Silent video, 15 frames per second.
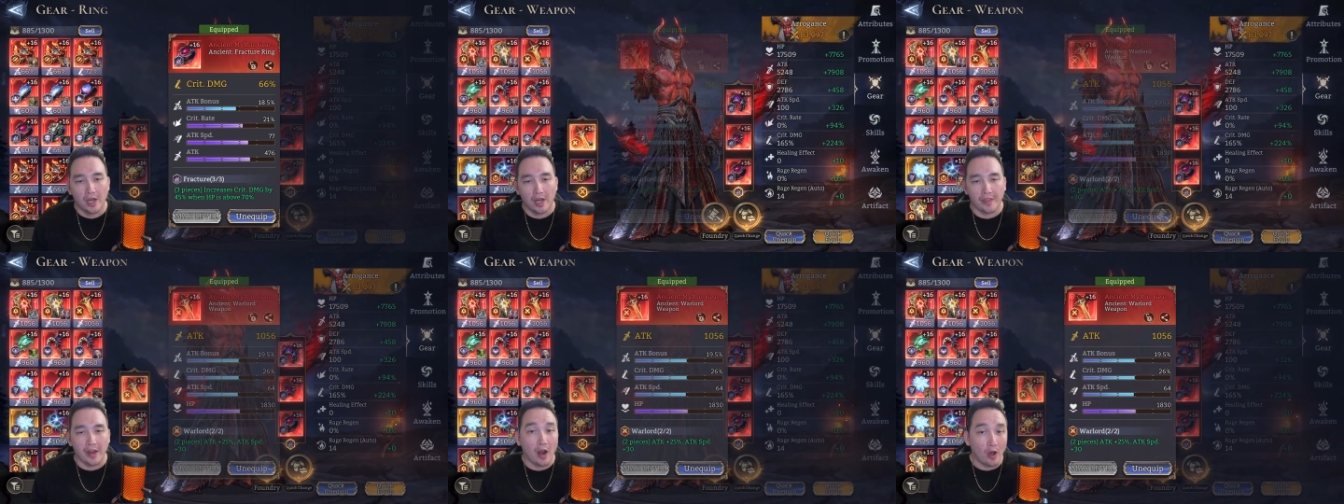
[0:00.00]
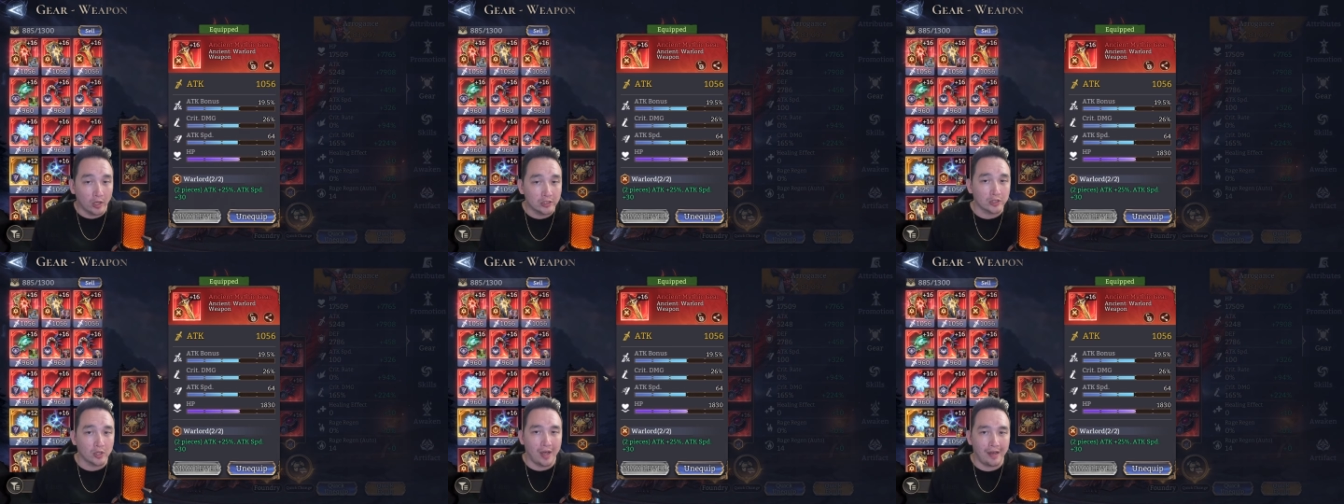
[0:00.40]
And then I
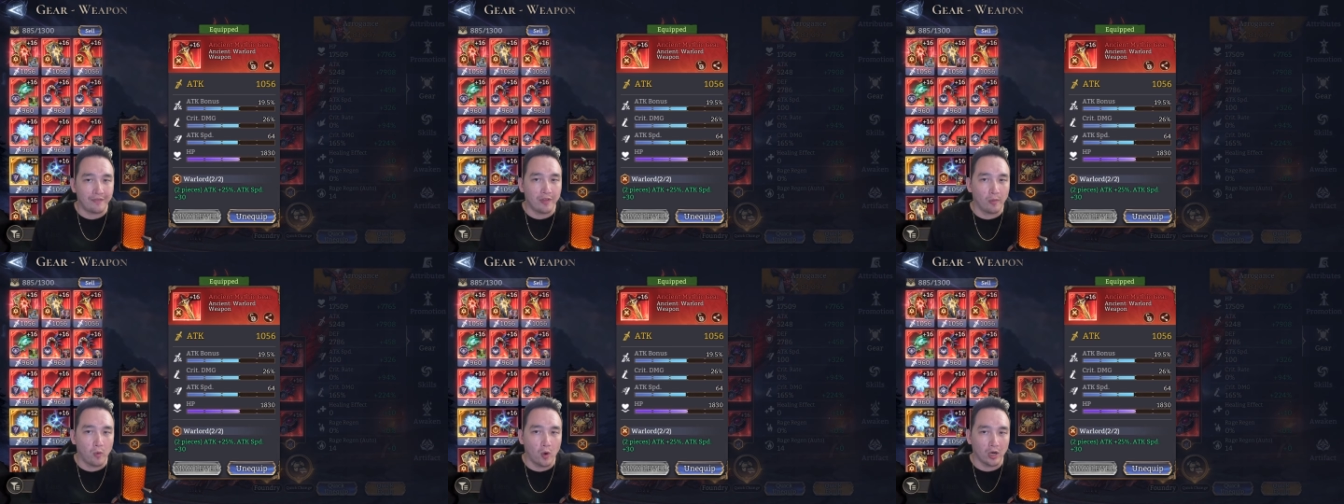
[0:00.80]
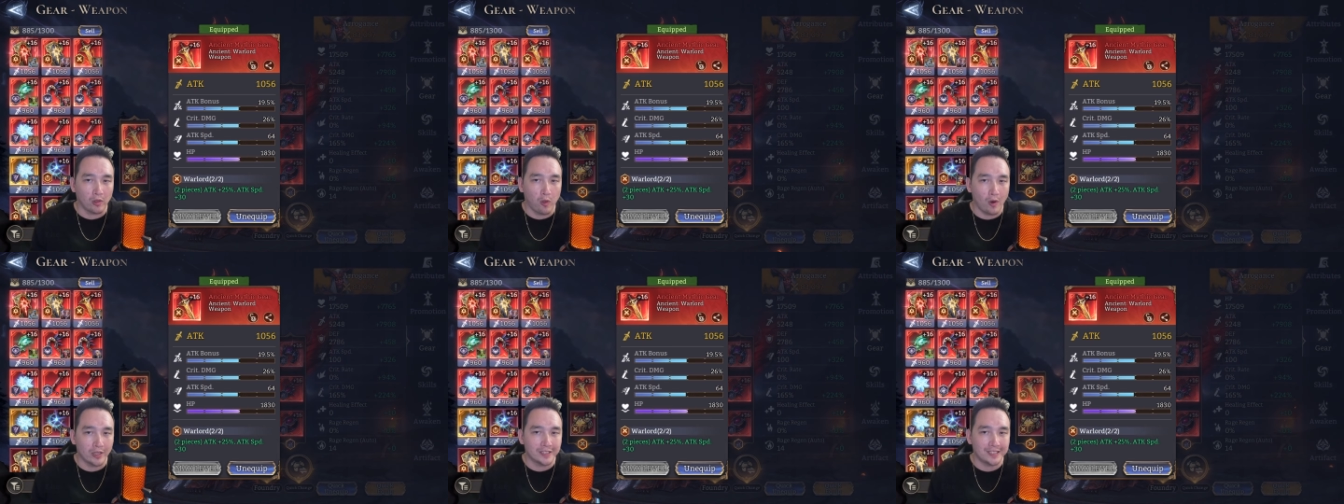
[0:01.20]
also have the
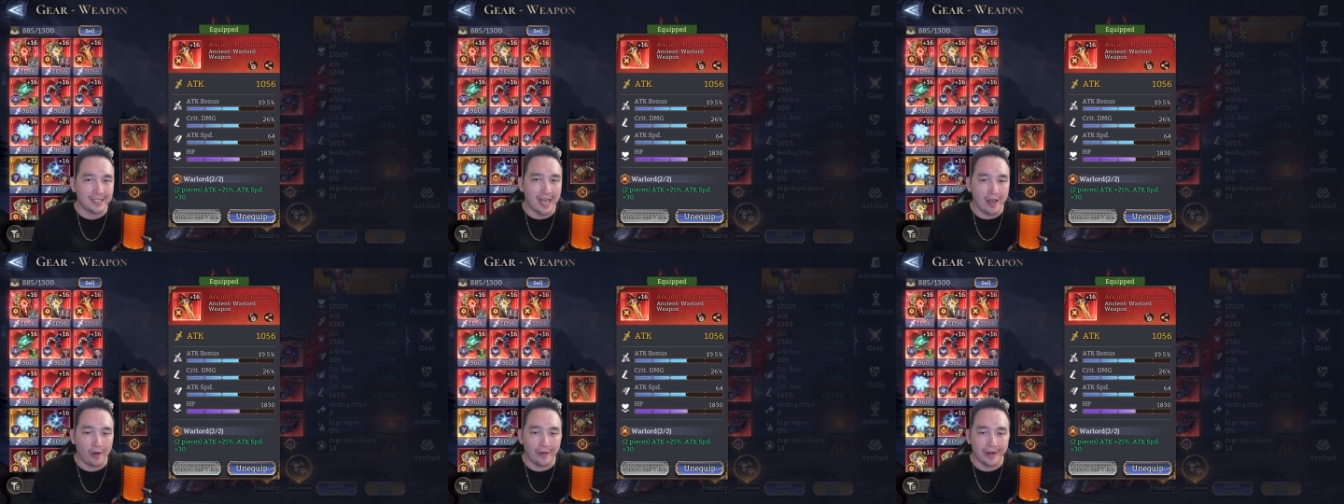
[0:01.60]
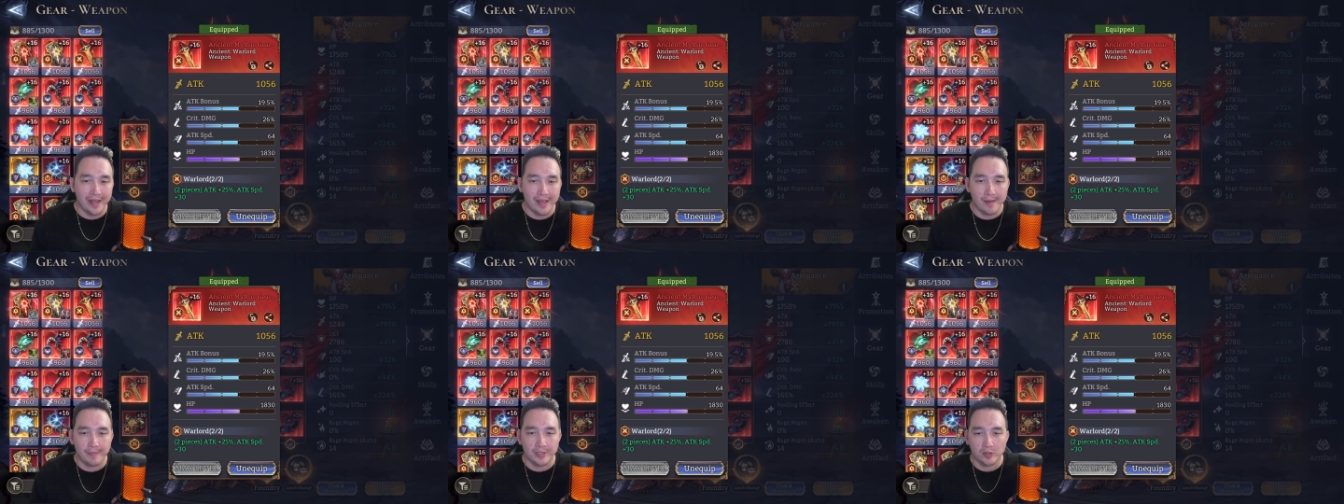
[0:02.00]
Warlord set on
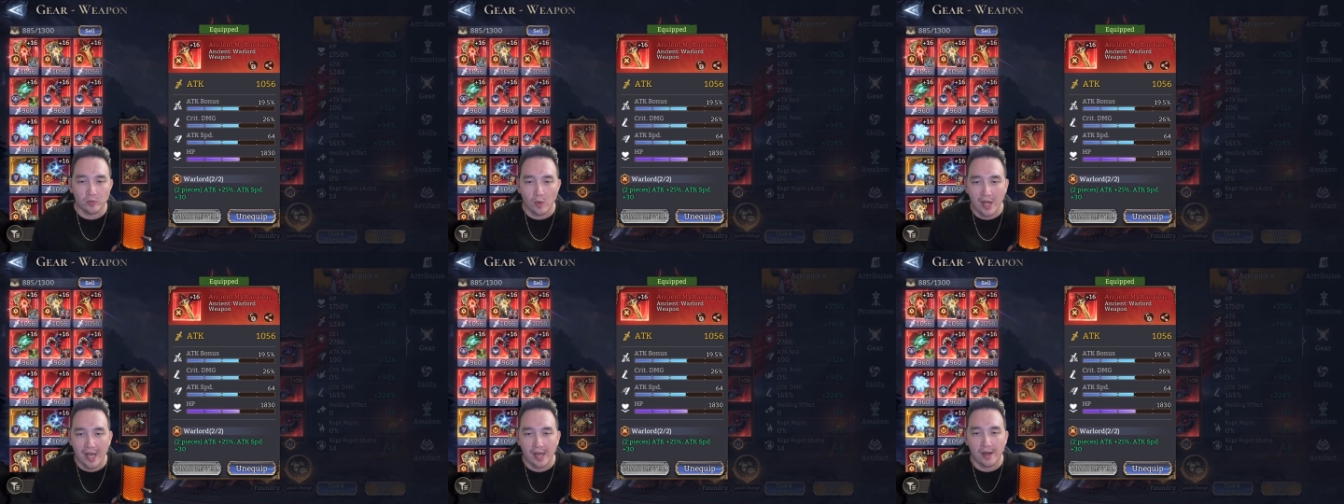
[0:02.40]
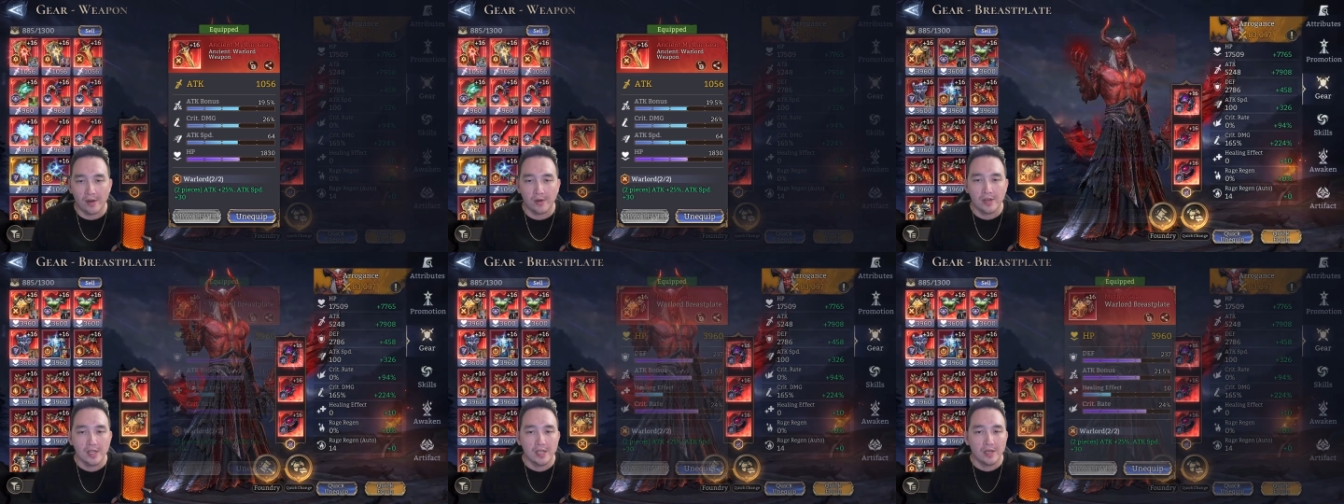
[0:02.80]
him as well.